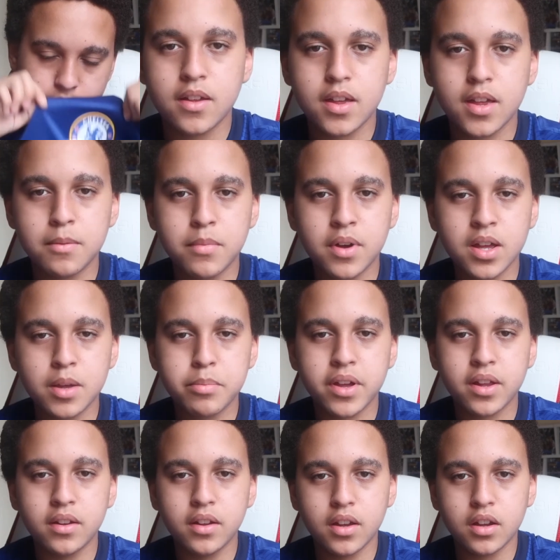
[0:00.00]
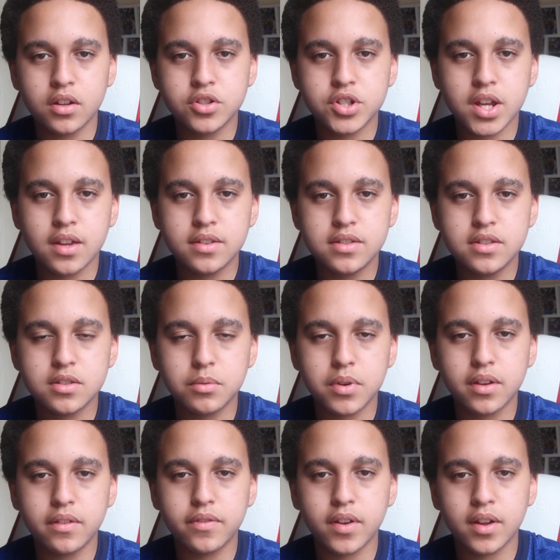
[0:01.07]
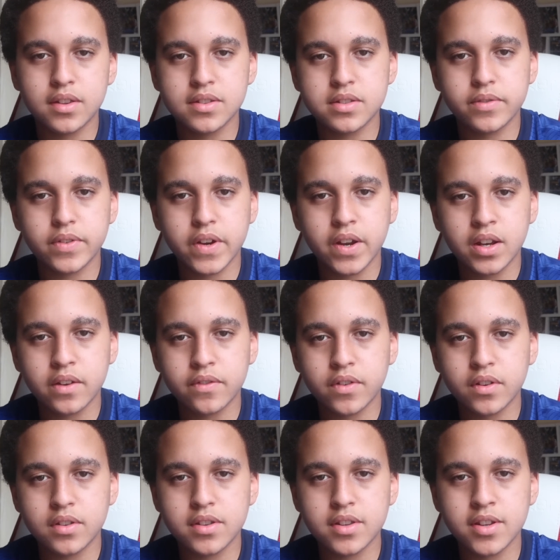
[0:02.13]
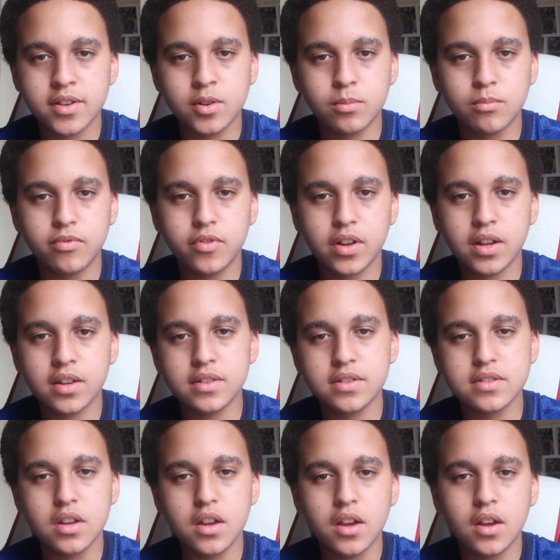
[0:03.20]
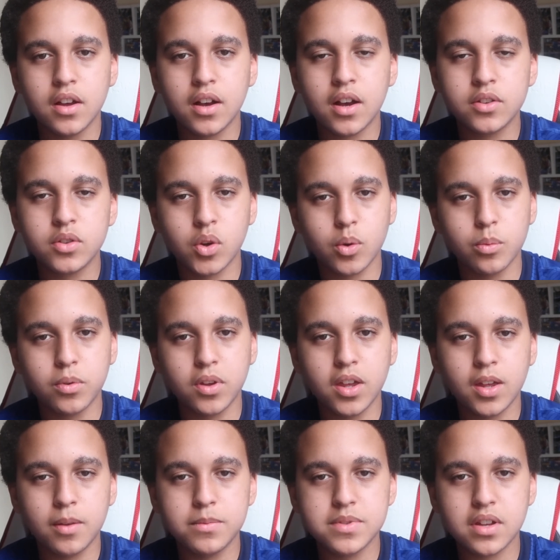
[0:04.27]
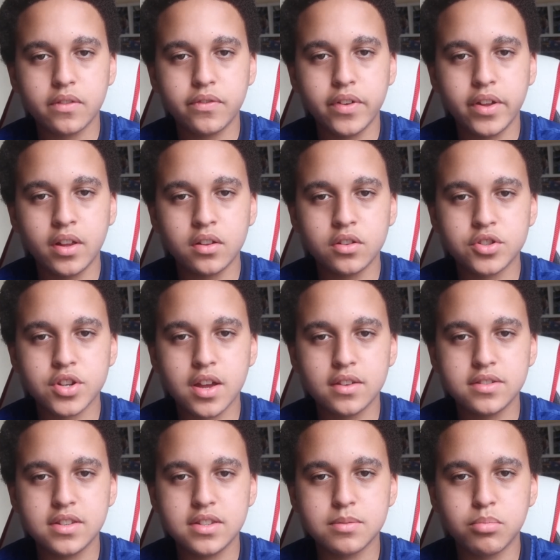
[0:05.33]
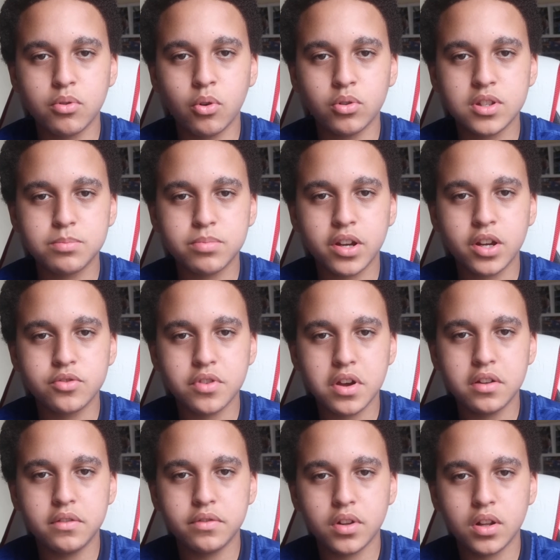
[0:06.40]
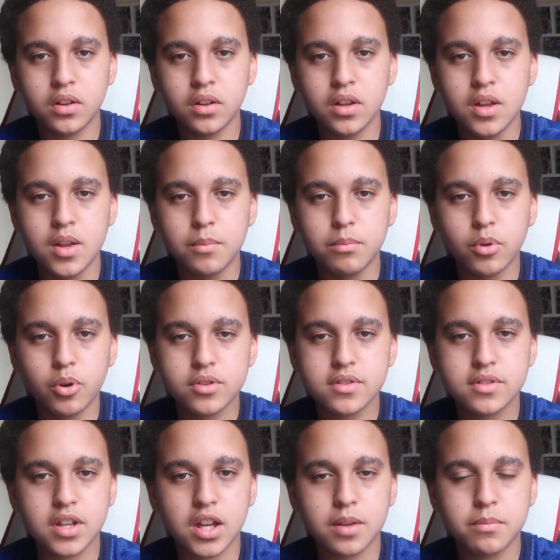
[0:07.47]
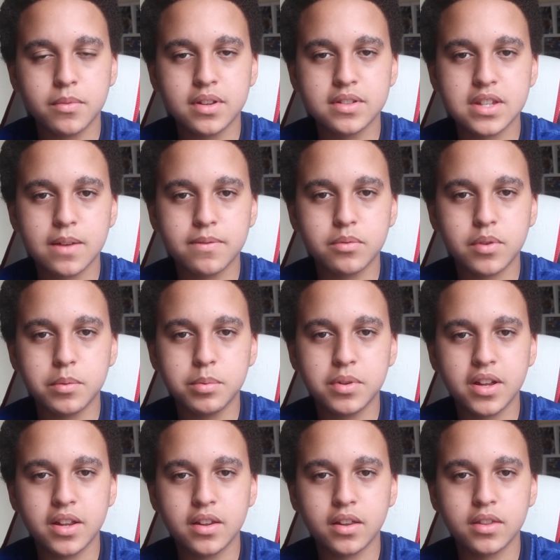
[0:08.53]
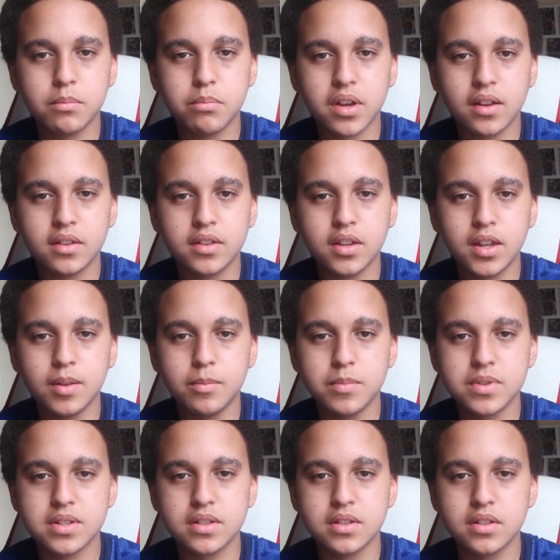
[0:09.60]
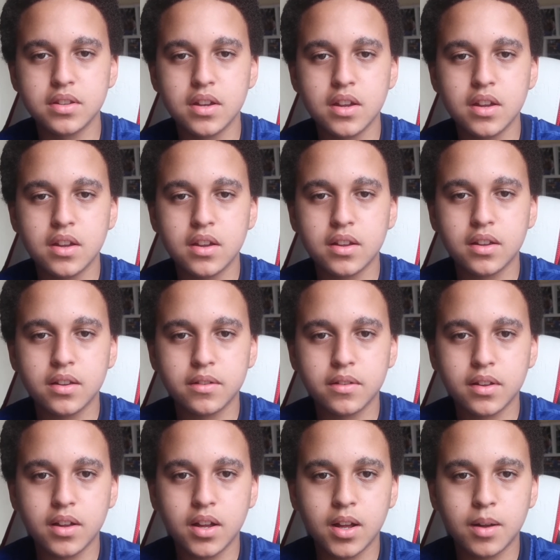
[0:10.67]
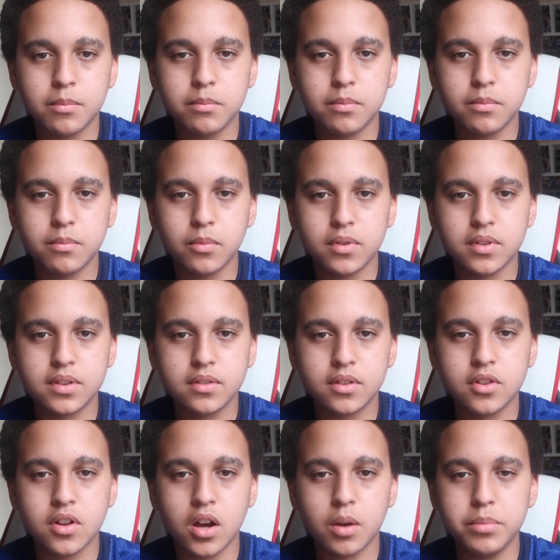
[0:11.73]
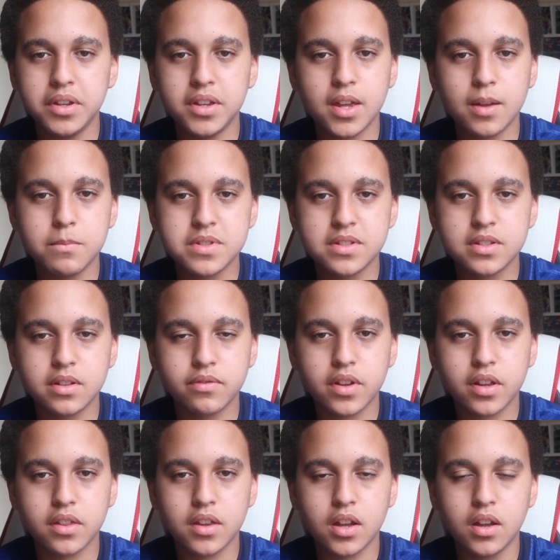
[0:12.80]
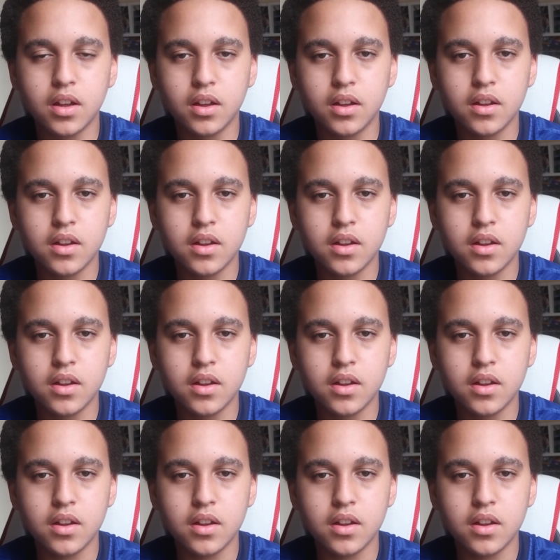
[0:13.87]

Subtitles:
In my opinion, Chelsea's away fans are very different to their home fans. At home games, I feel Chelsea's support is pretty dreadful most of the time, except for when we're playing like the big teams and derby games and stuff like that.